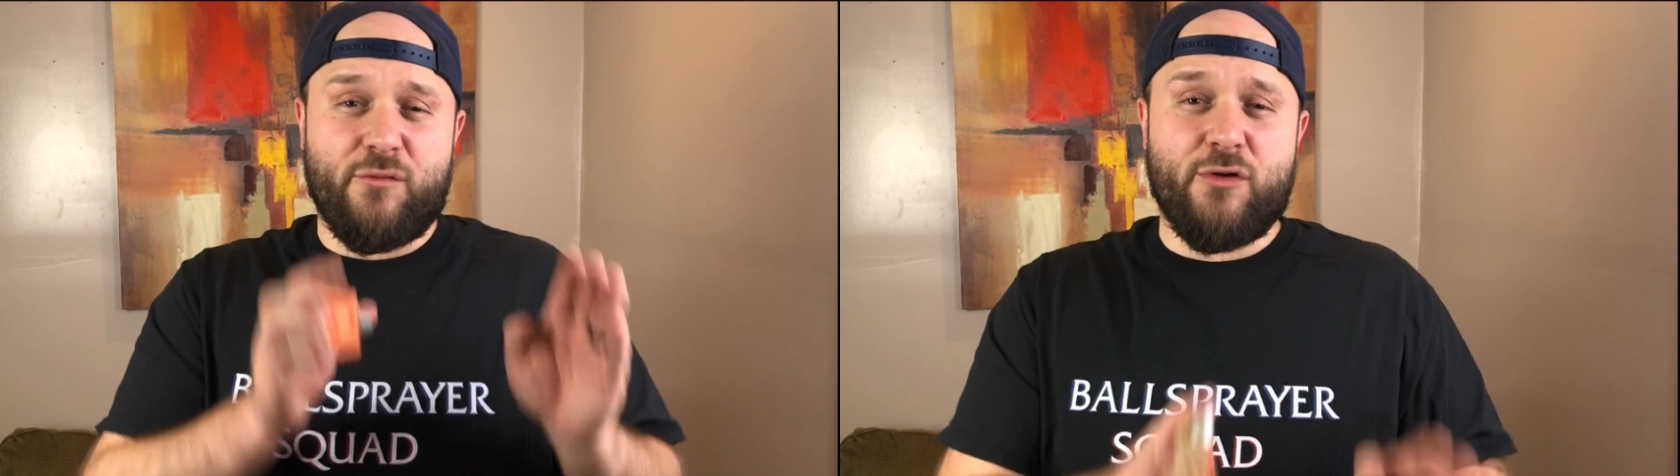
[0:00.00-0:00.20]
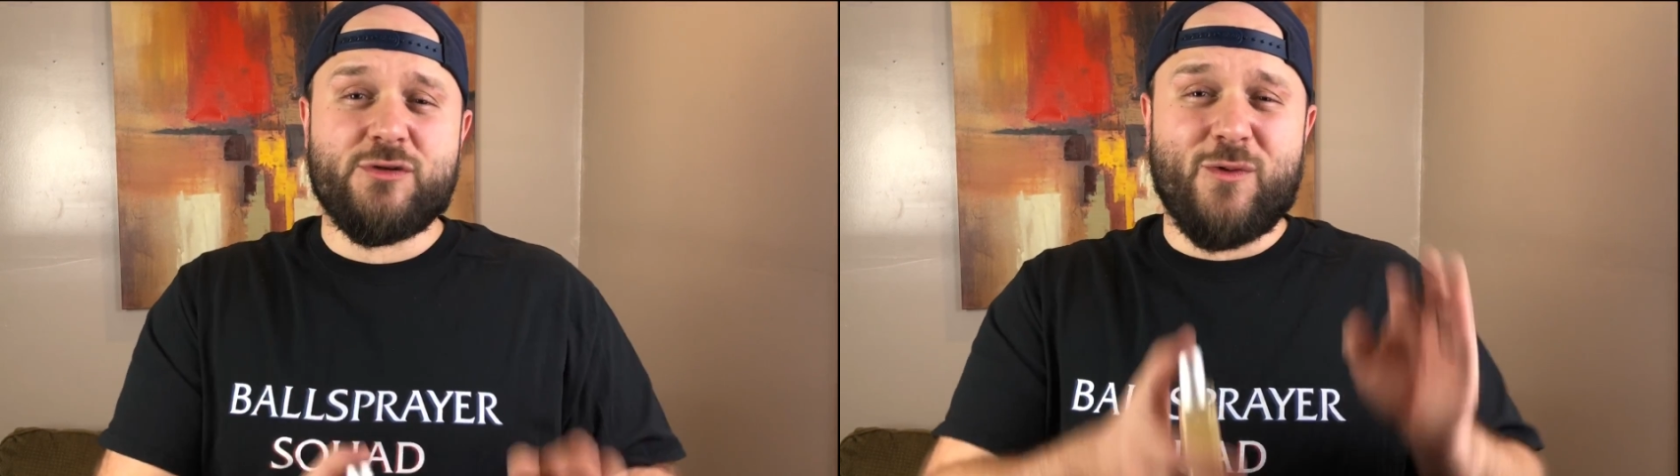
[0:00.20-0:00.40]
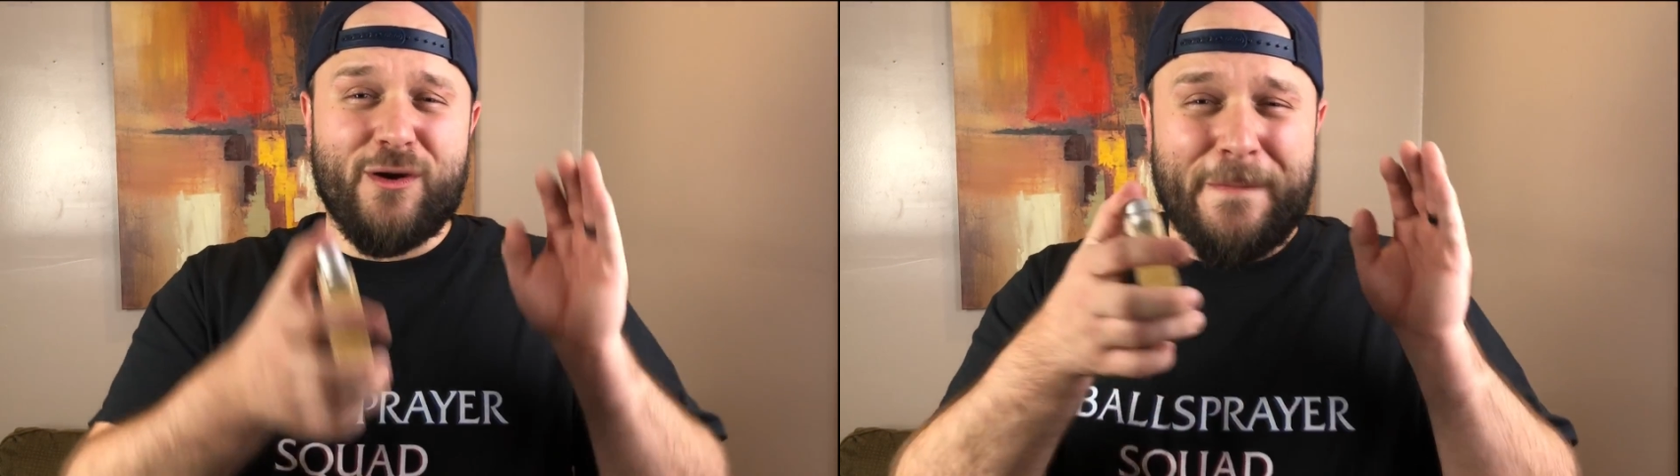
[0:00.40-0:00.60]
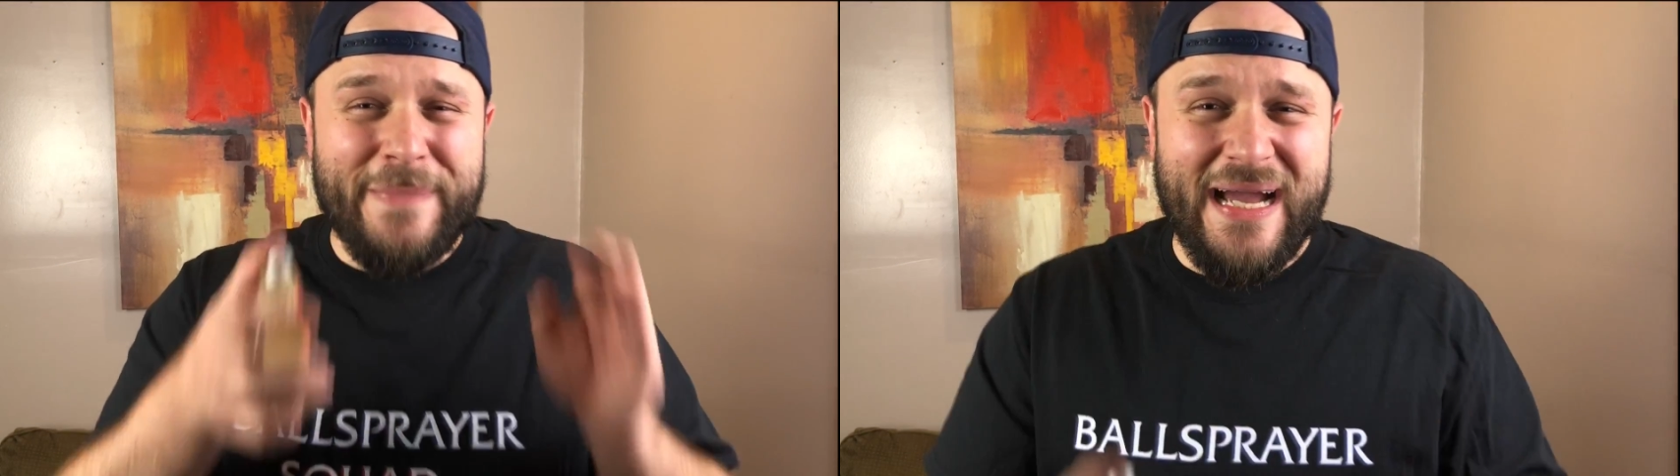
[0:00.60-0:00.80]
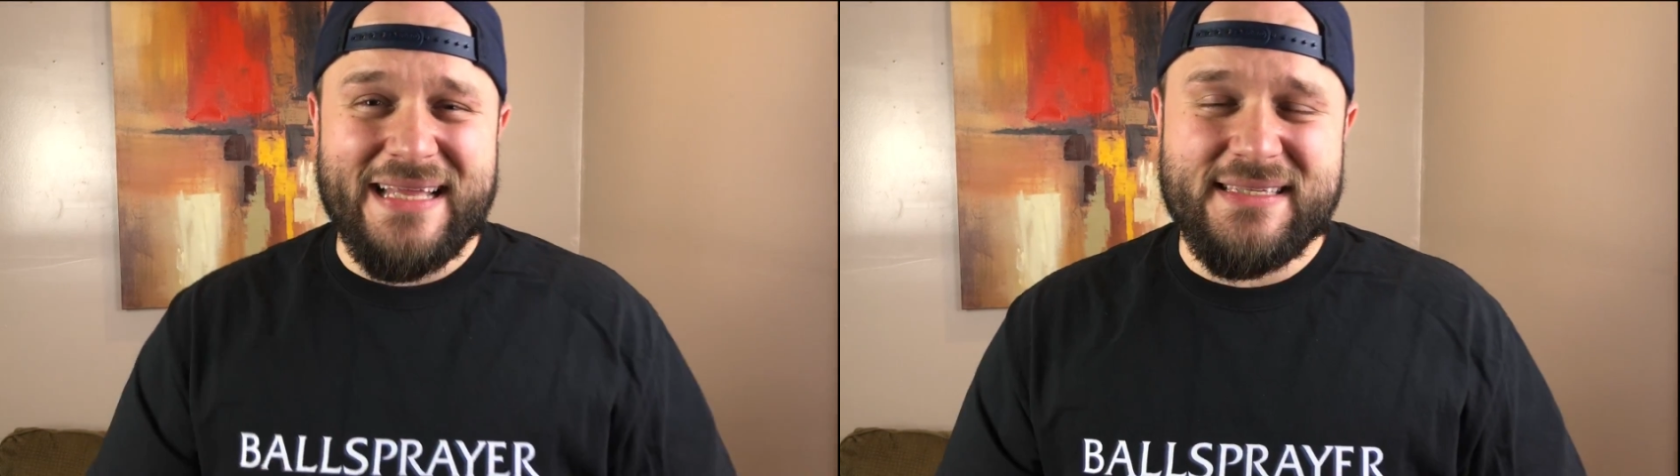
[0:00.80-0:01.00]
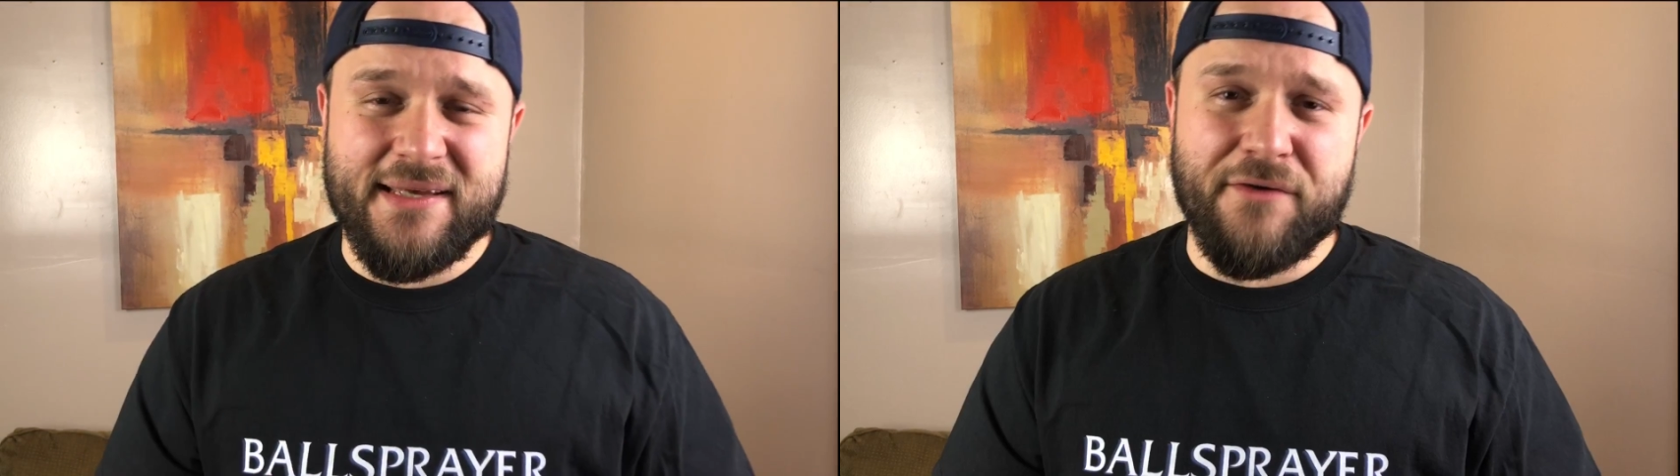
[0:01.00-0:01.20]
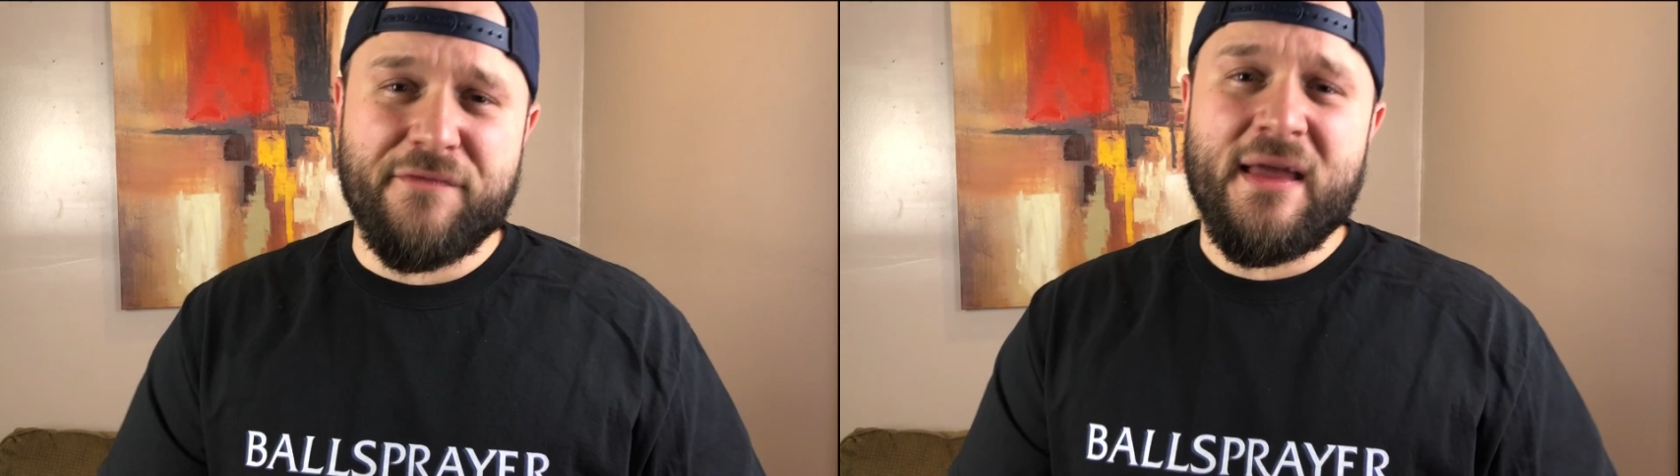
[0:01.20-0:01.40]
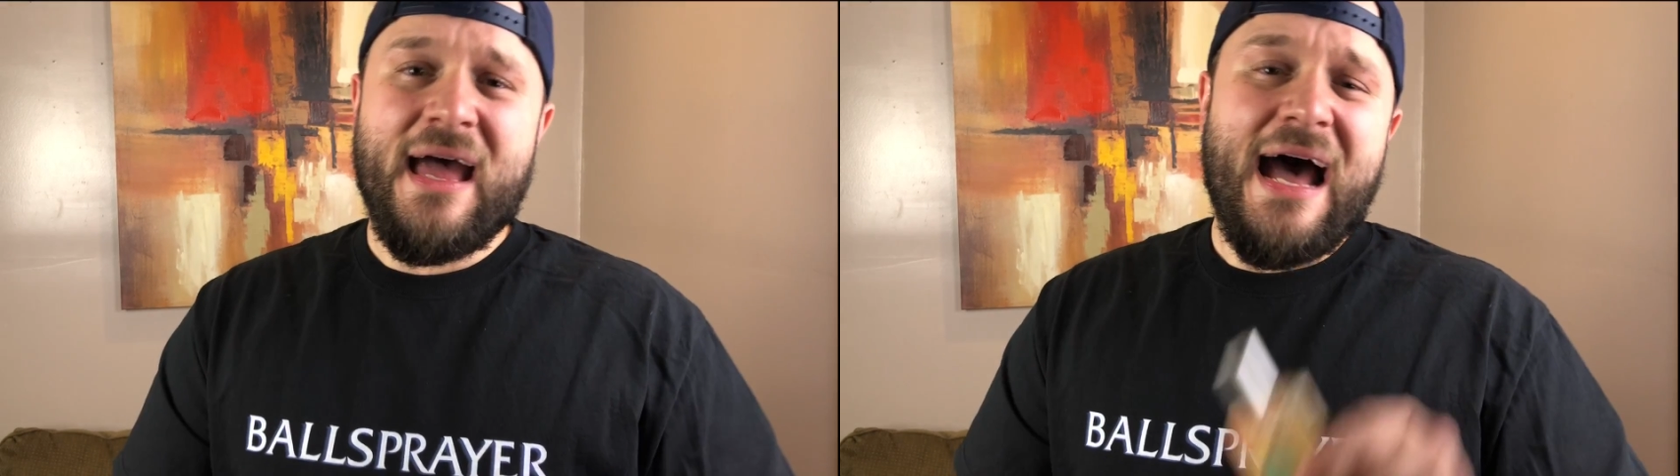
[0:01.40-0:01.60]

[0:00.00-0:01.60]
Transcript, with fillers: rose water by itself.